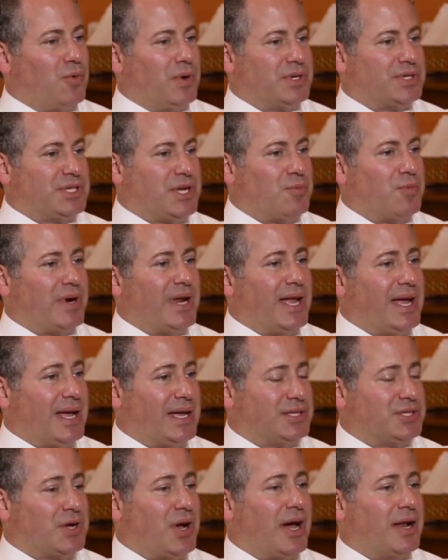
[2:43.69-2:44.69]
where someone
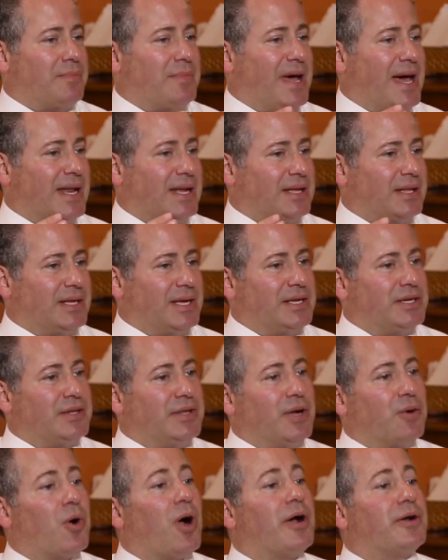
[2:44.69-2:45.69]
has automatically under
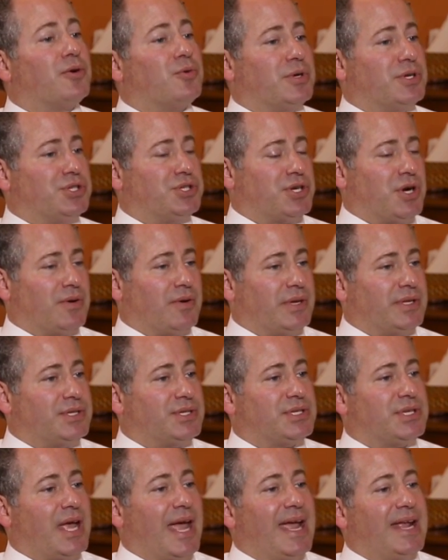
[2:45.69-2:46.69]
their auto
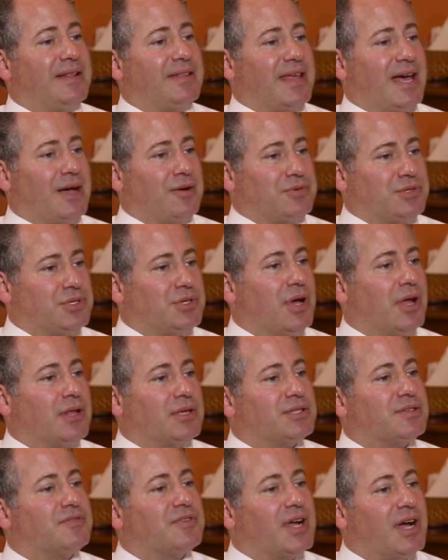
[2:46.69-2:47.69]
insurance
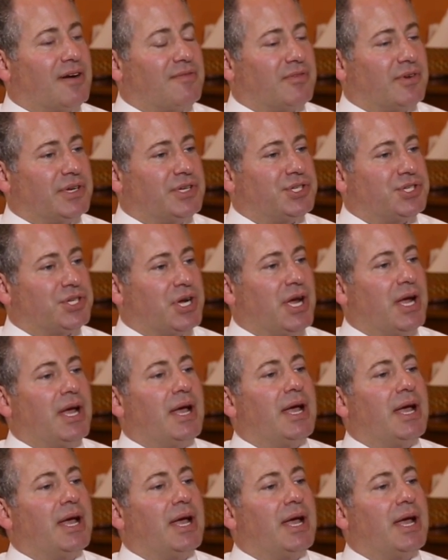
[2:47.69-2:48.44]
$8,000 of coverage.